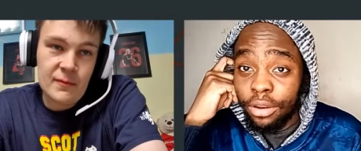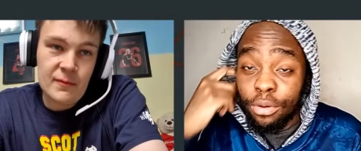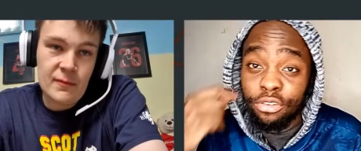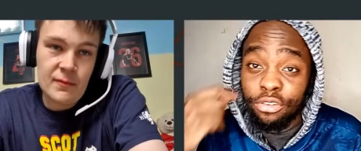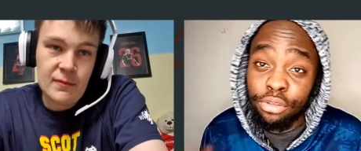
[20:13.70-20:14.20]

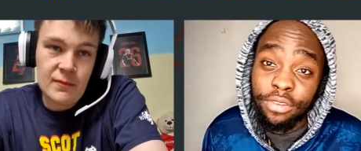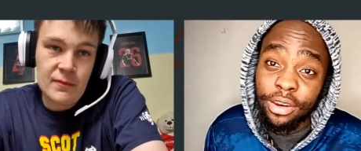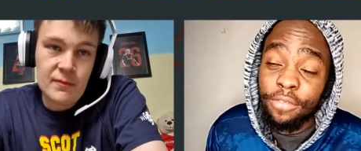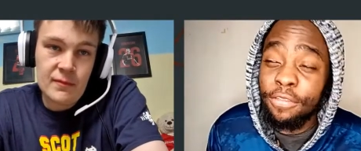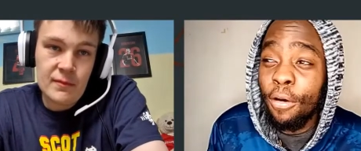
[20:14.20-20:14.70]

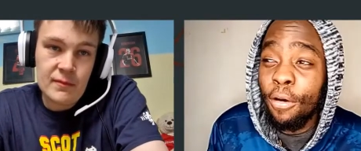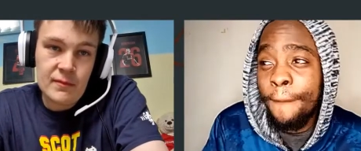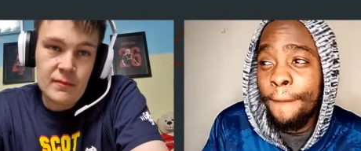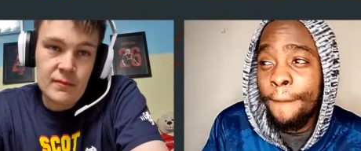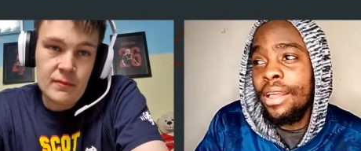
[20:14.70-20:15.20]
Speaker 1: 2004.
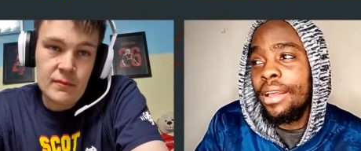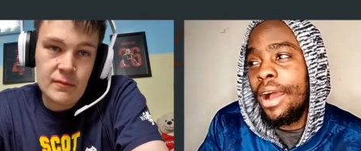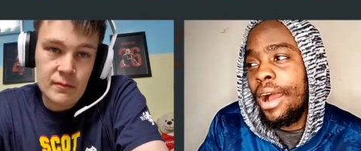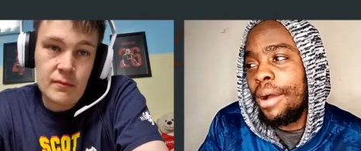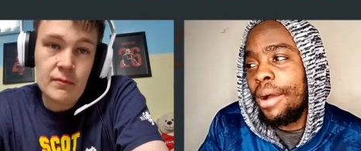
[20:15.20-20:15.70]

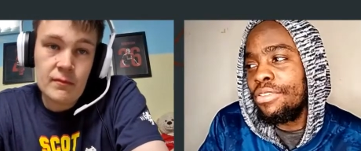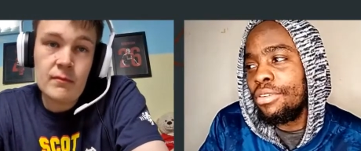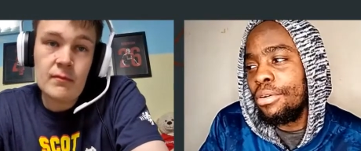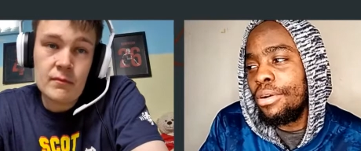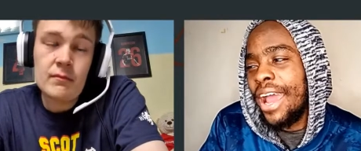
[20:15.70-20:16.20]
Um,
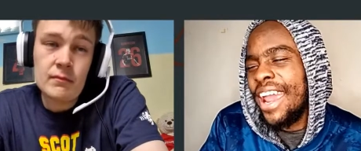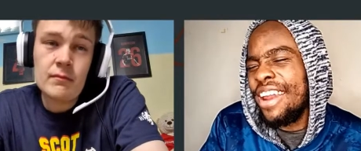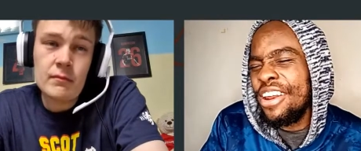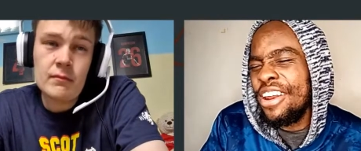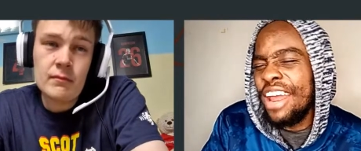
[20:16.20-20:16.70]
so I
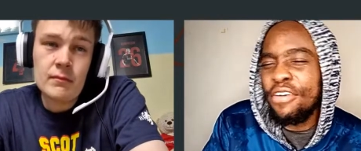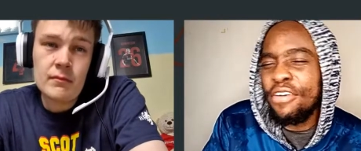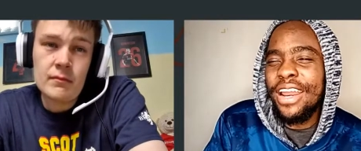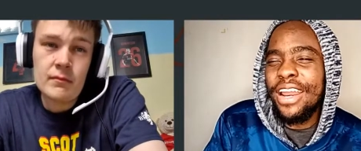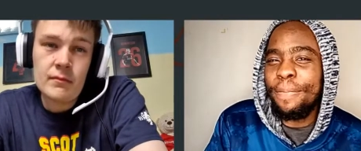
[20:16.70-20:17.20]
never
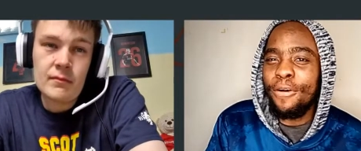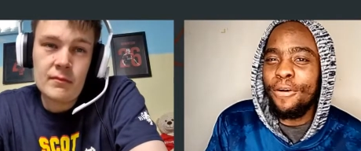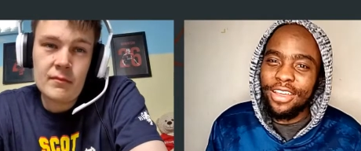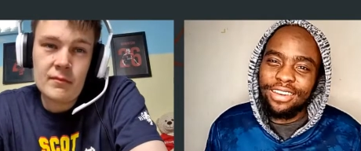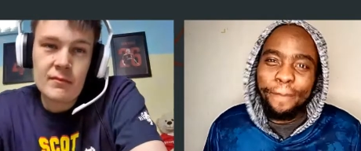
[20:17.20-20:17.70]
really
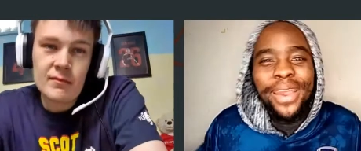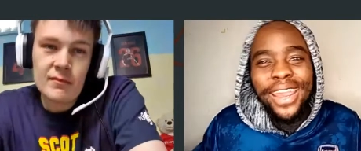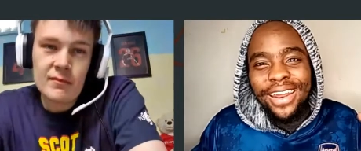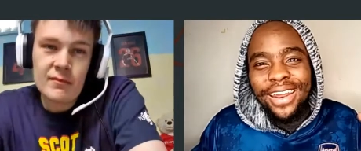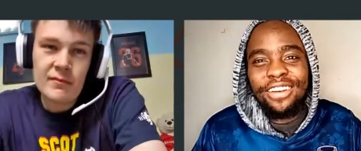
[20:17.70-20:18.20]
obviously paid
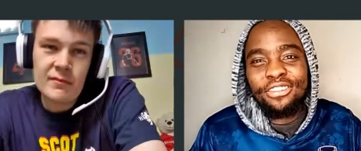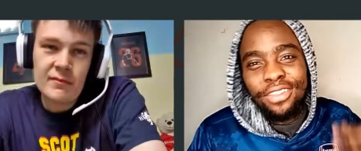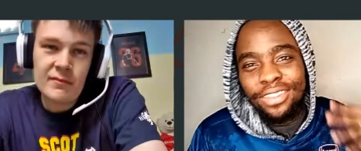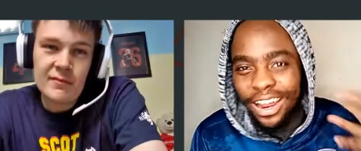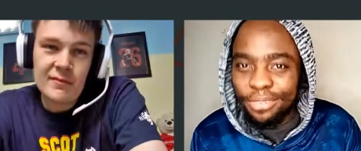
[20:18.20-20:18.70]
attention
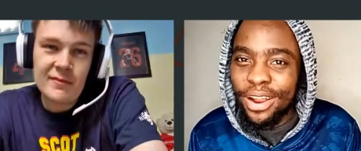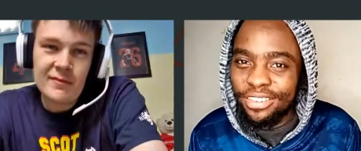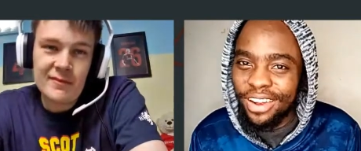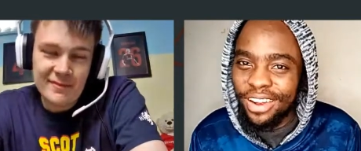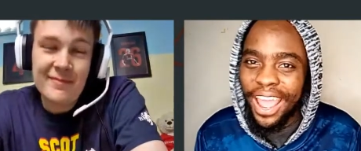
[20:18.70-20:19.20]
that much
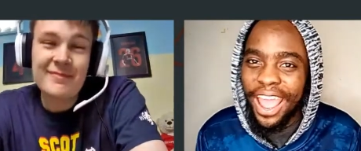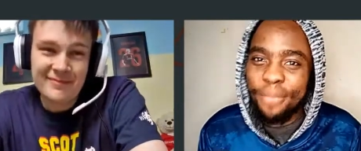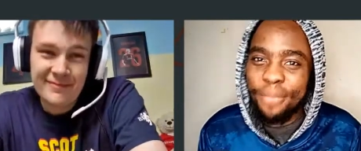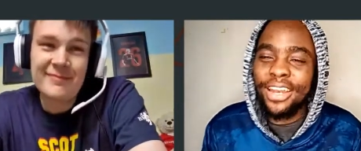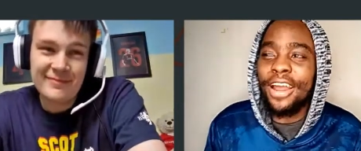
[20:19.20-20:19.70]
like I am
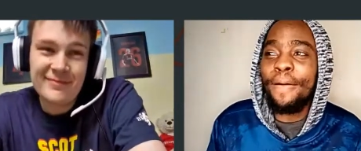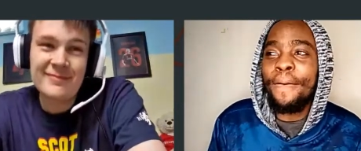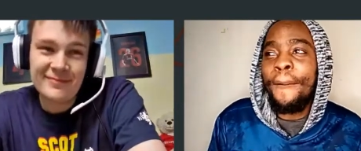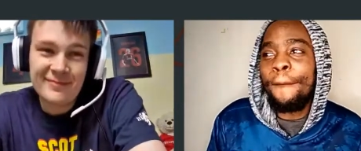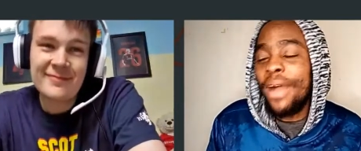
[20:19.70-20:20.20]
right now.
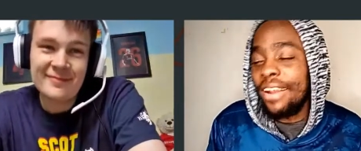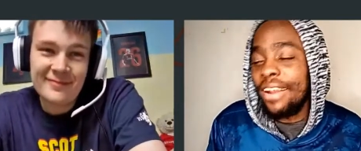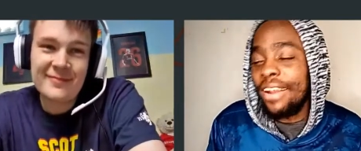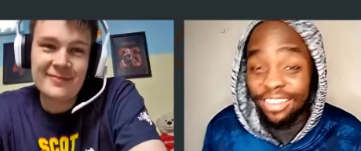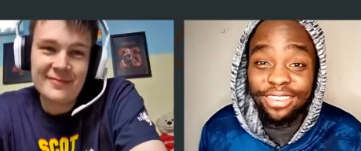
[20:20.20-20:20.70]
But
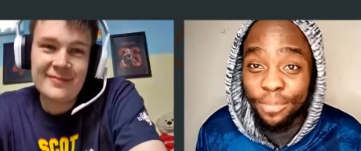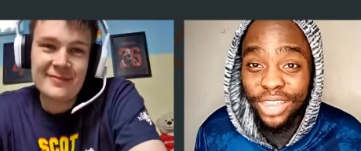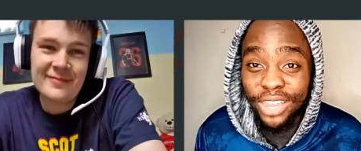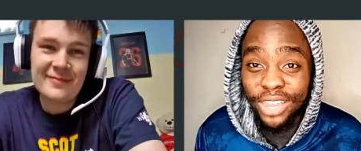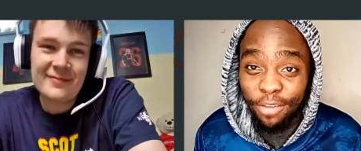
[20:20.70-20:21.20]
there's something
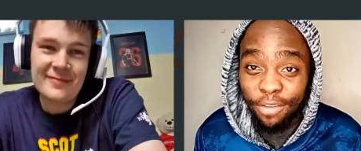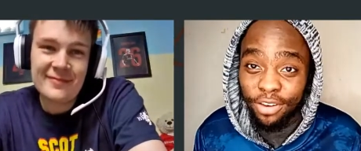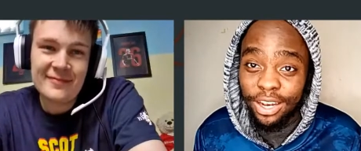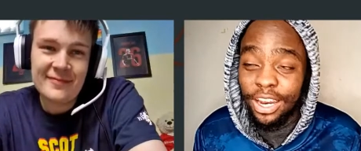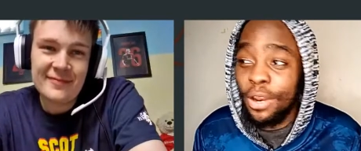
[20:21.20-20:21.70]
I
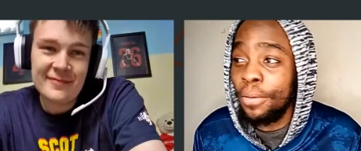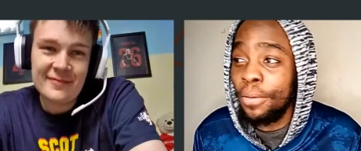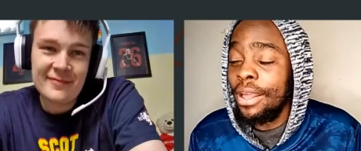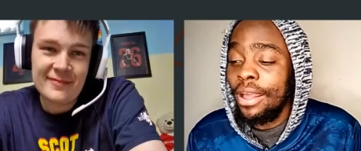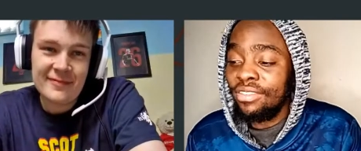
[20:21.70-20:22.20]
definitely know.
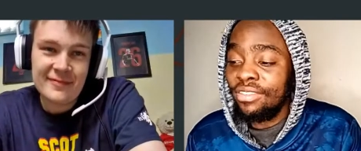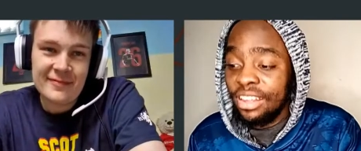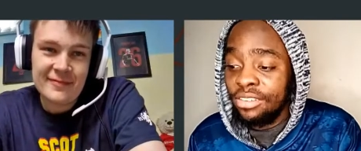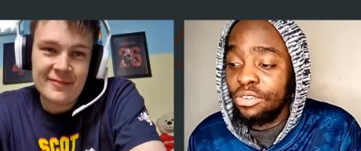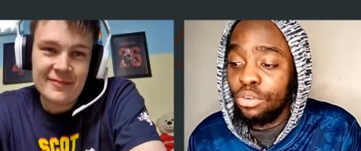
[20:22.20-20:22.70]

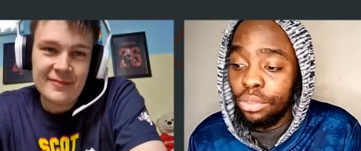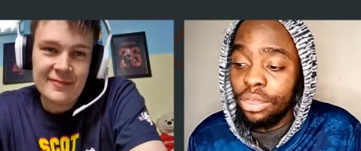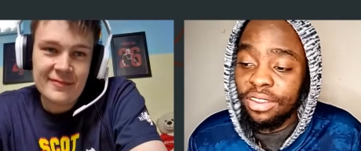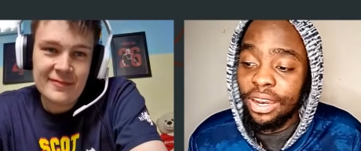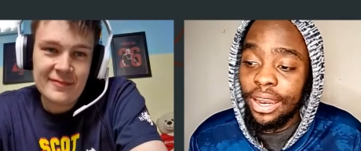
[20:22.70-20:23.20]
Since
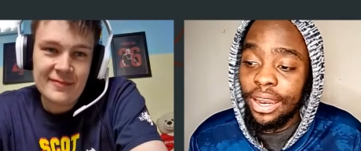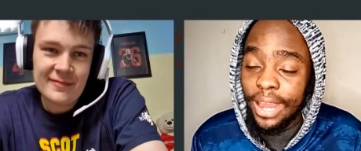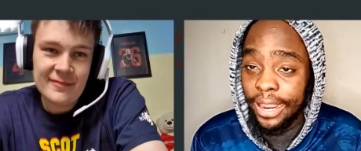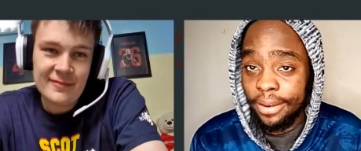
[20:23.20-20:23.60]
2009,